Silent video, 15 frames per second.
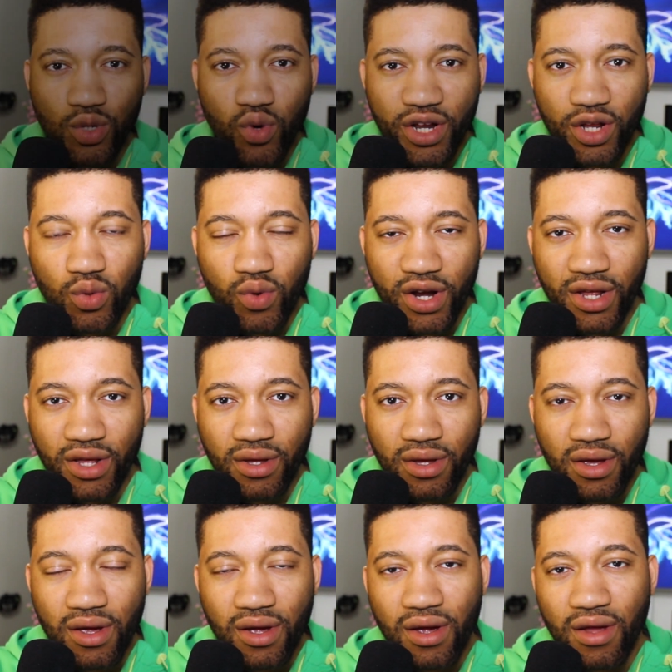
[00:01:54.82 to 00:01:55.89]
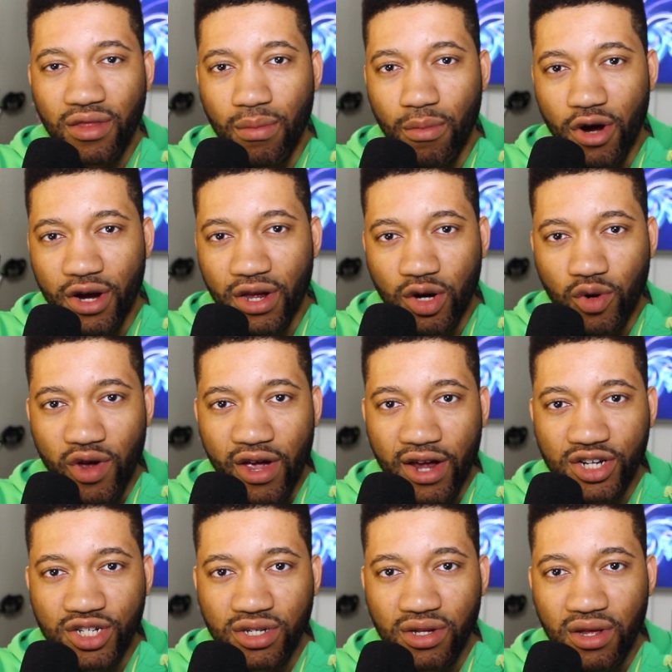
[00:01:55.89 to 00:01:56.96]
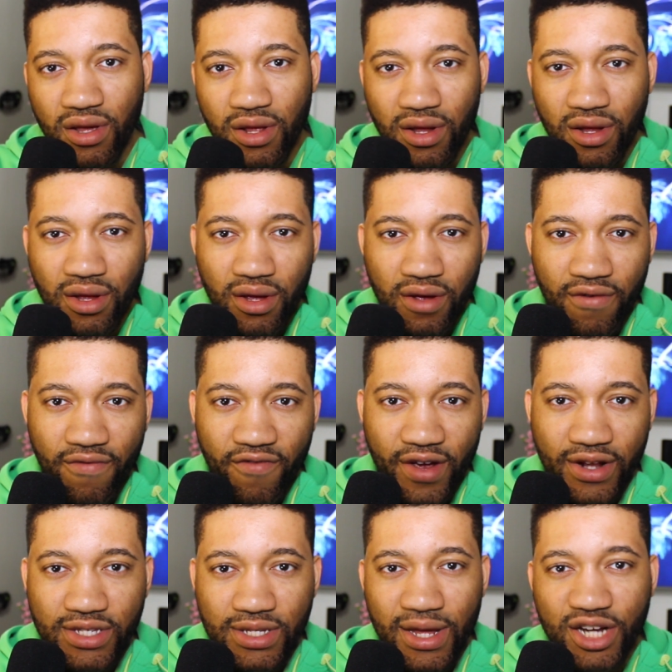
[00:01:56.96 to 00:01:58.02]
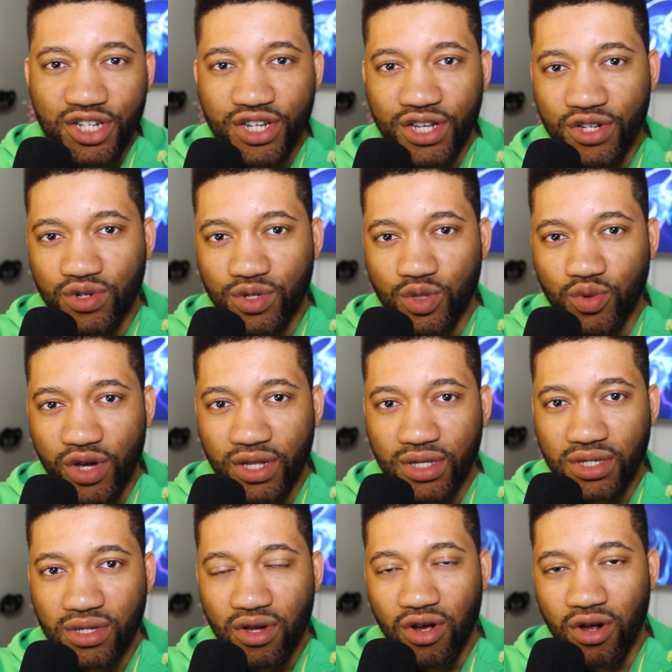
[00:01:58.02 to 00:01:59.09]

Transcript: in 2020. The market crashed, Fed slashed interest rates.